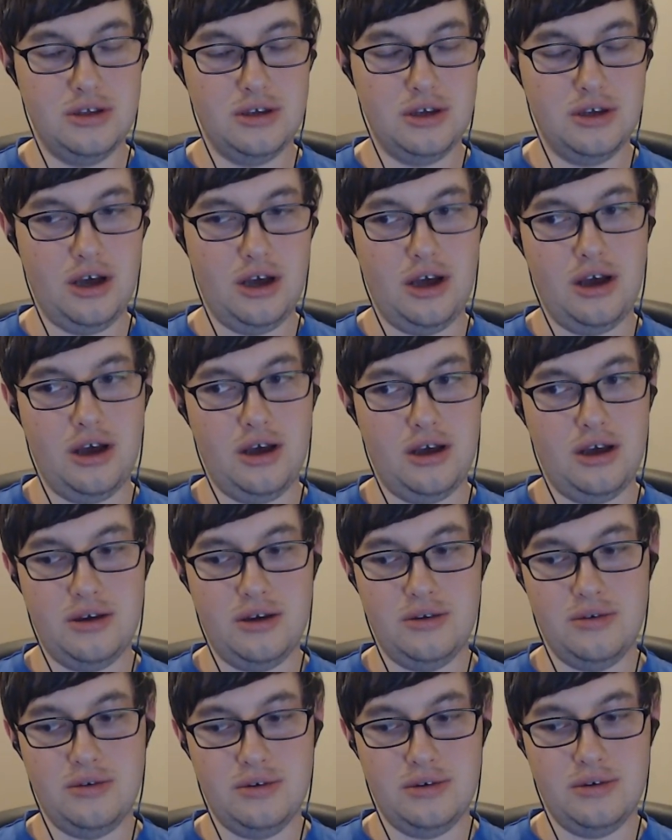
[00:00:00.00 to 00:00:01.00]
uh,
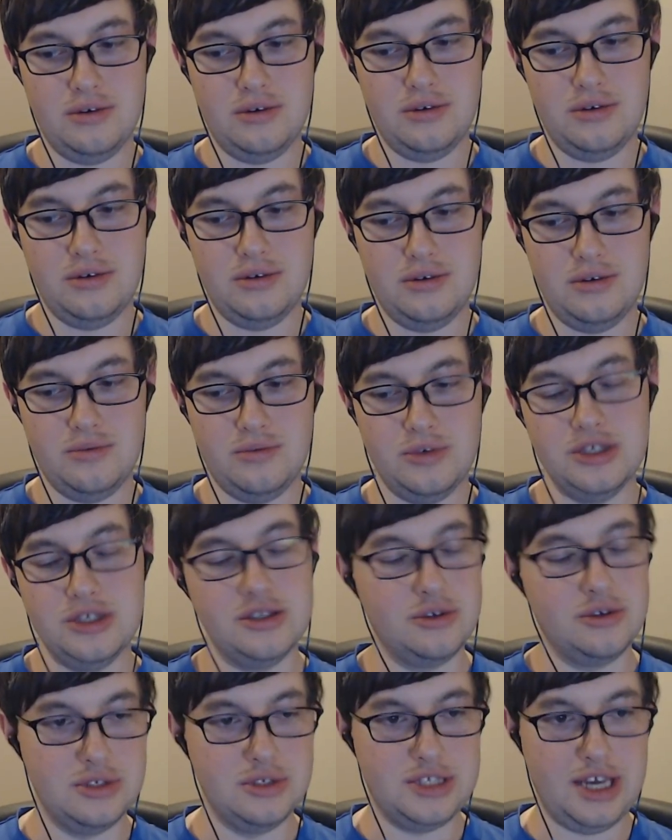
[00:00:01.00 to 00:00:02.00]
really
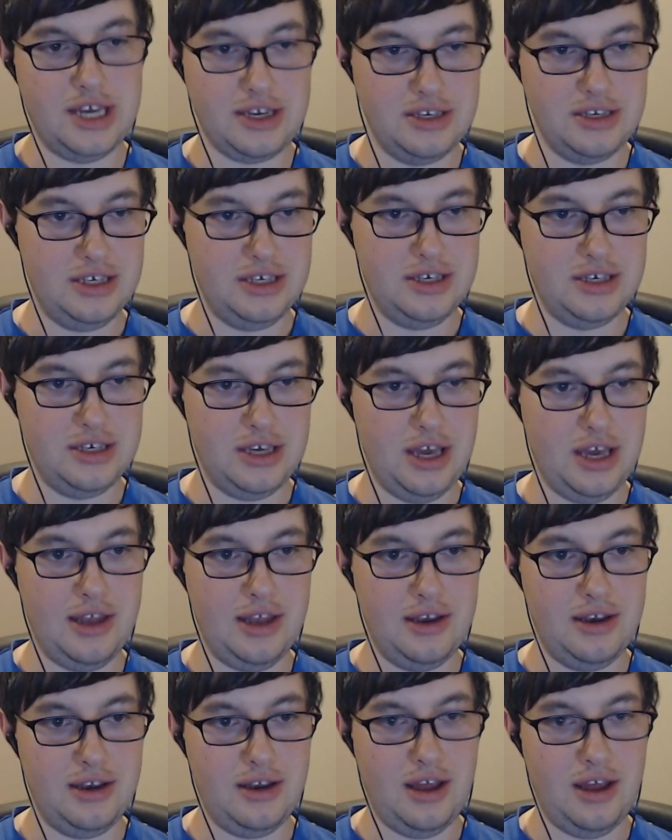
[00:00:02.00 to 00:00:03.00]
cool technique,
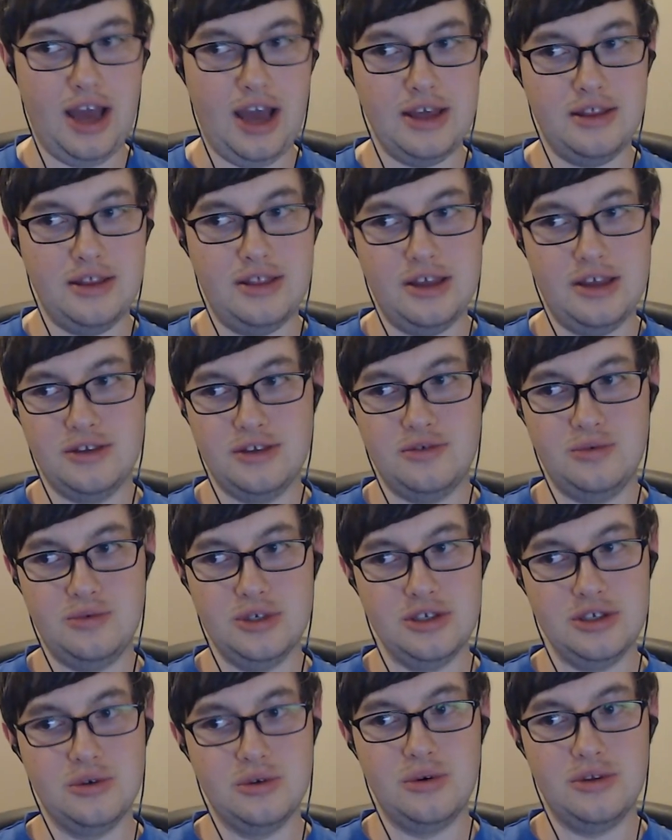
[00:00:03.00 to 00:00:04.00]
and I think it's
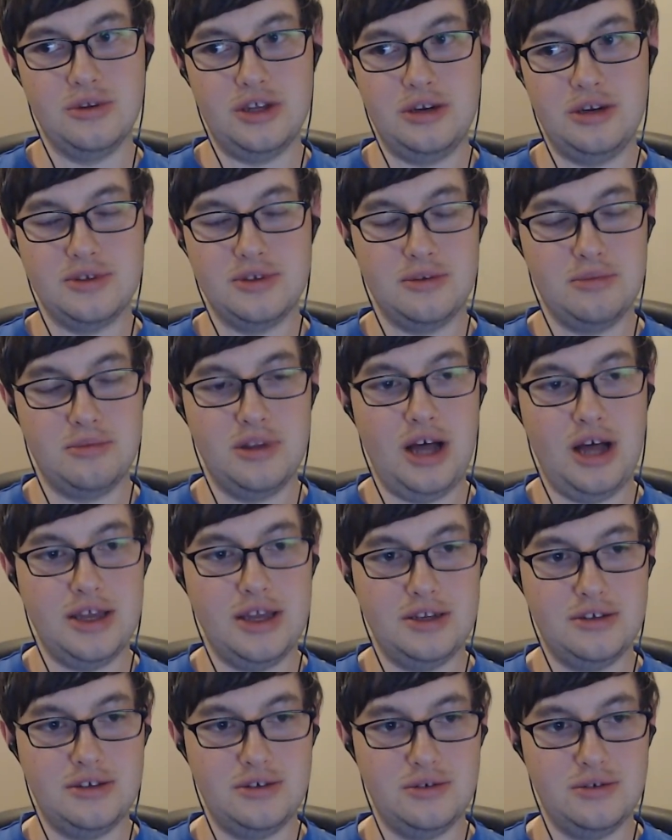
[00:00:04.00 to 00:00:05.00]
really cool that it was
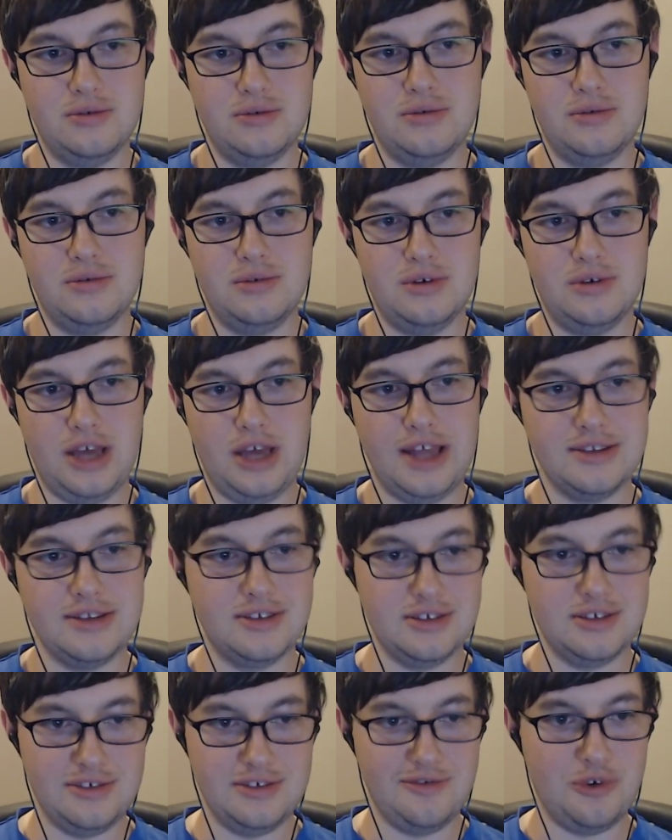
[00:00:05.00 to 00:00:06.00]
applied to
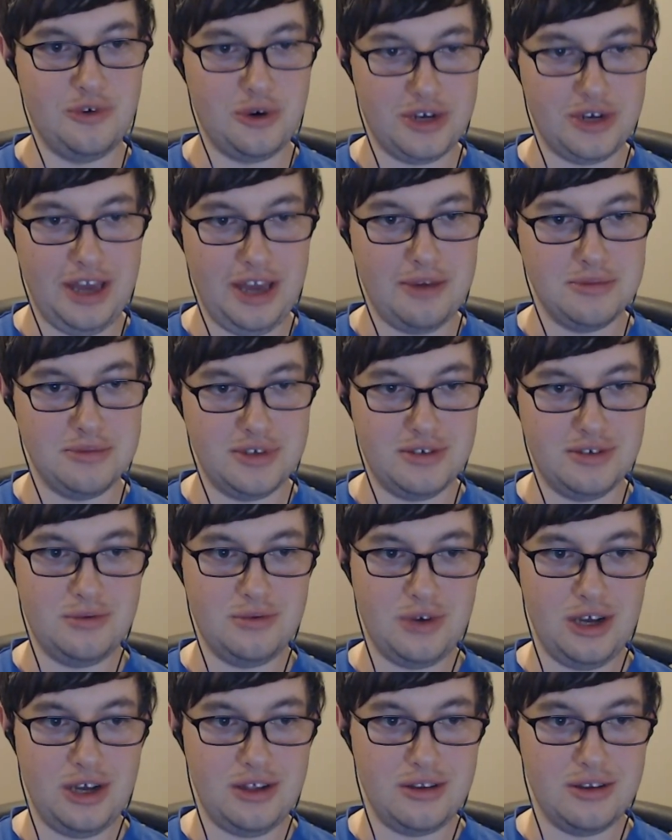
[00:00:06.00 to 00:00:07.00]
N64 games as
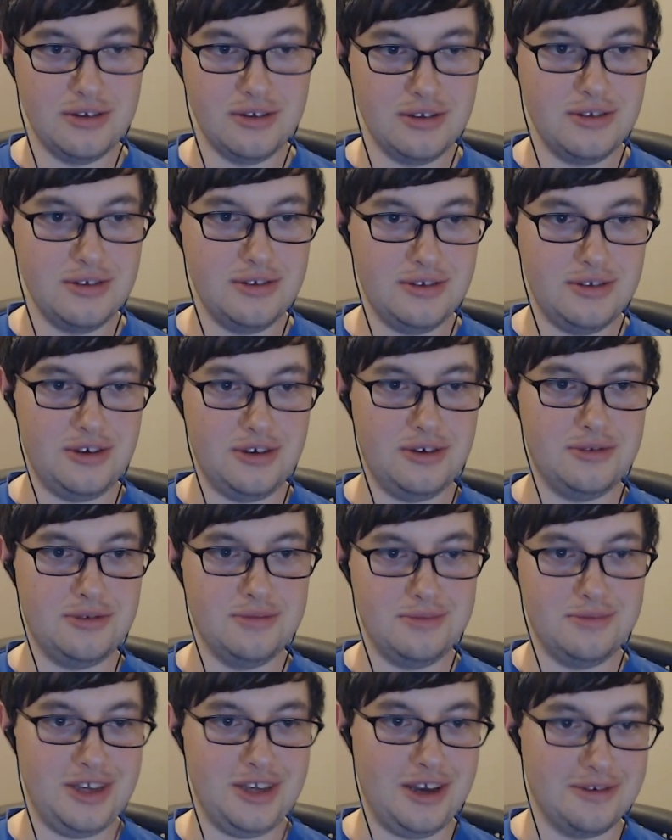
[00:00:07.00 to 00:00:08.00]
well. So
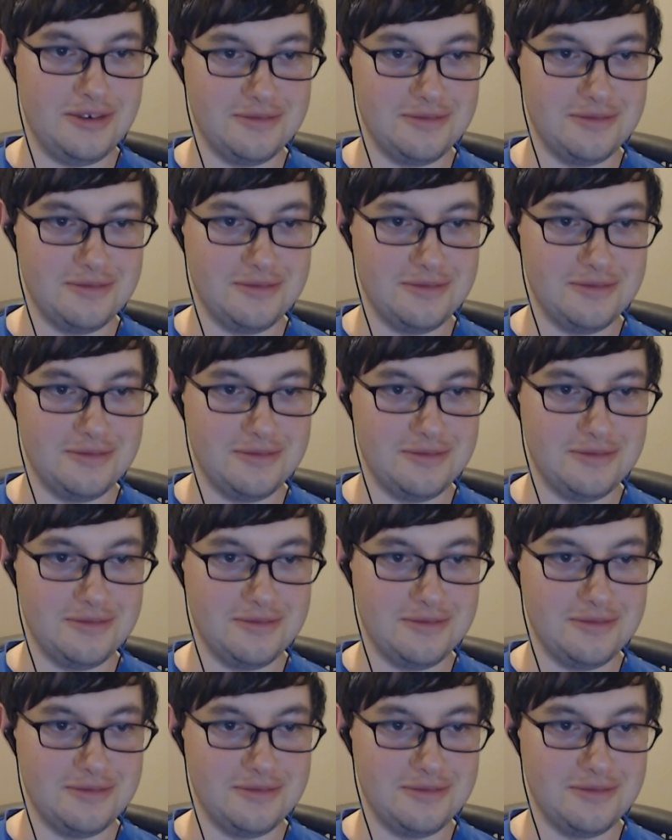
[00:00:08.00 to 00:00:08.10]
yeah.